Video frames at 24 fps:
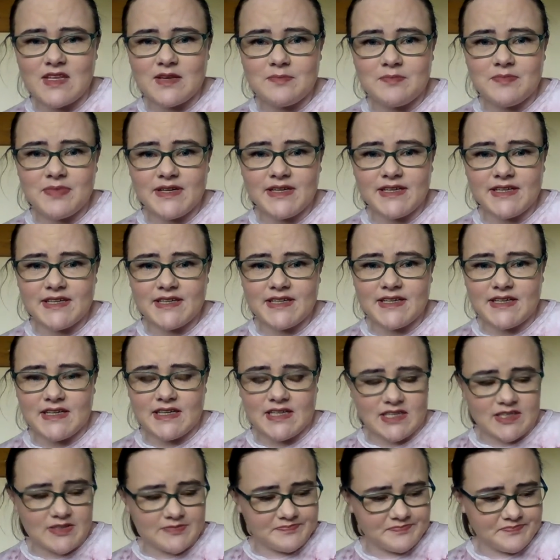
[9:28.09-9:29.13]
But
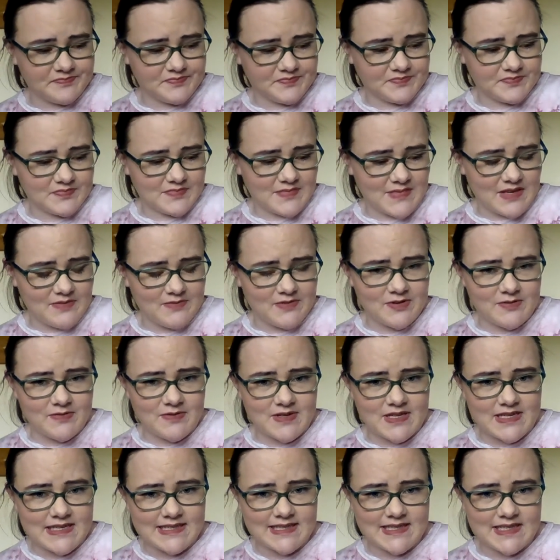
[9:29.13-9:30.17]
um I really
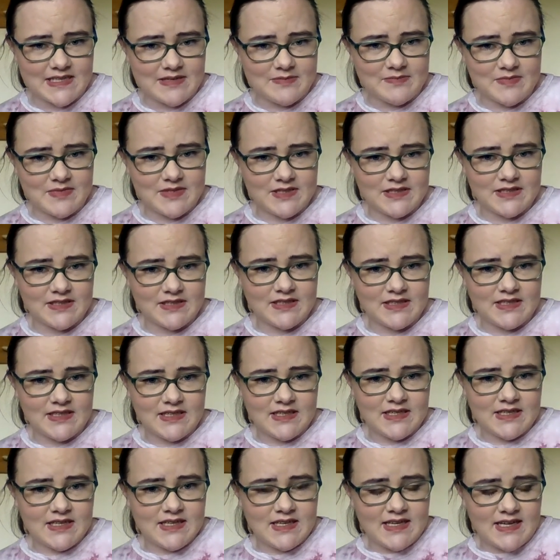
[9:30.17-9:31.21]
wanted them.
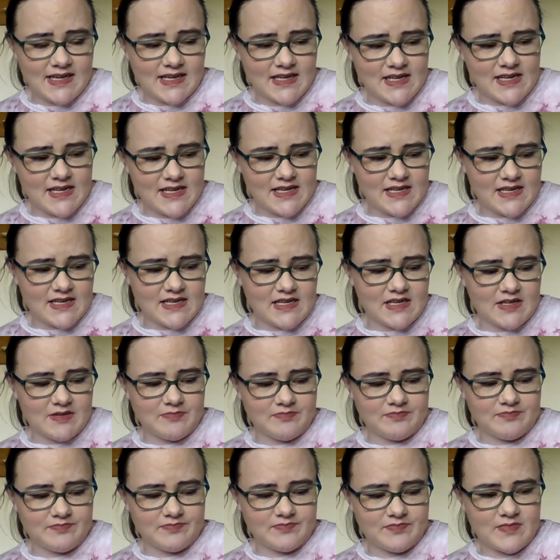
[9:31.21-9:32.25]
I got
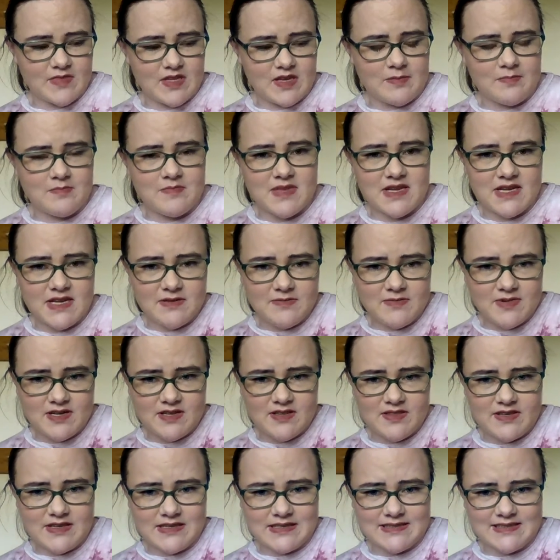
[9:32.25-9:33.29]
um a mini one of
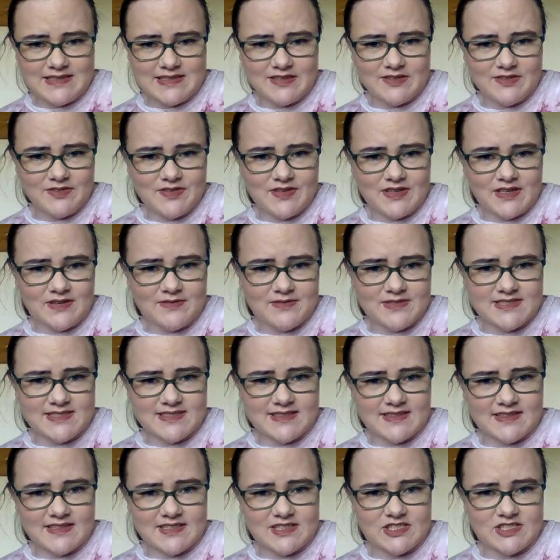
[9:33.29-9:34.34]
these. I don't think it was in
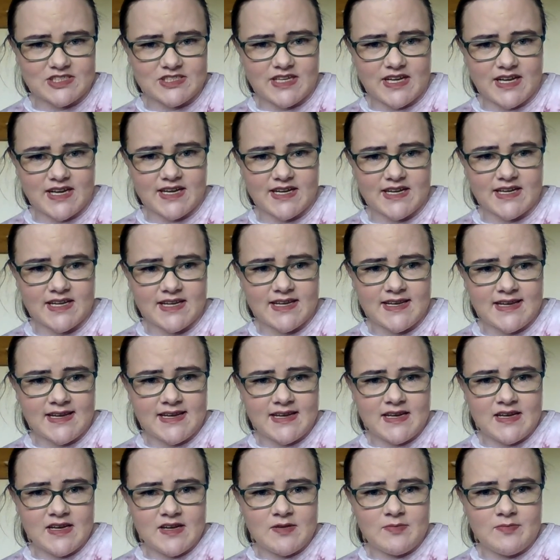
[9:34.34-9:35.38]
this shade,
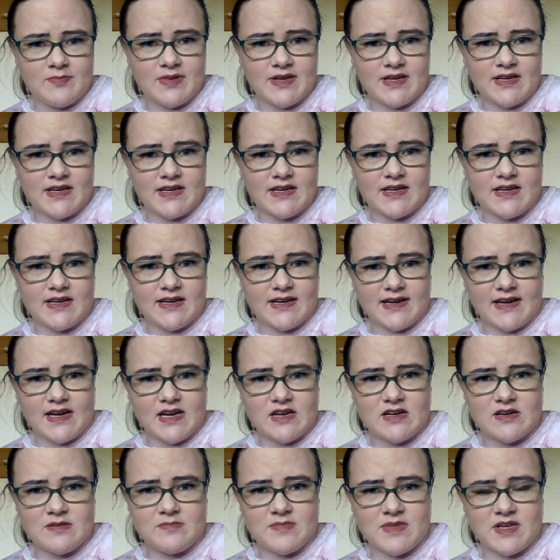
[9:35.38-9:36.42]
but I got a
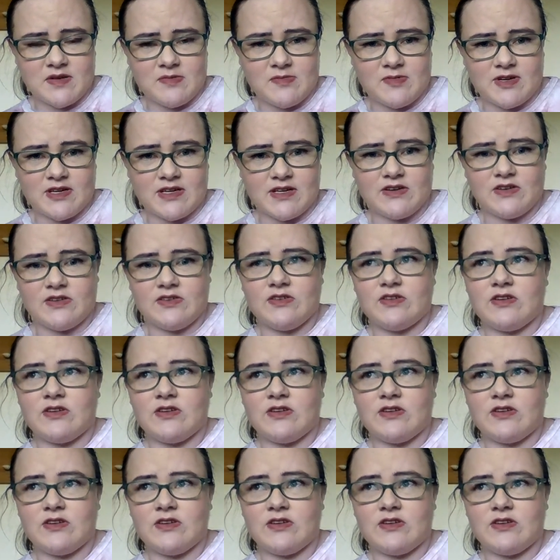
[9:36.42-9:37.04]
mini one.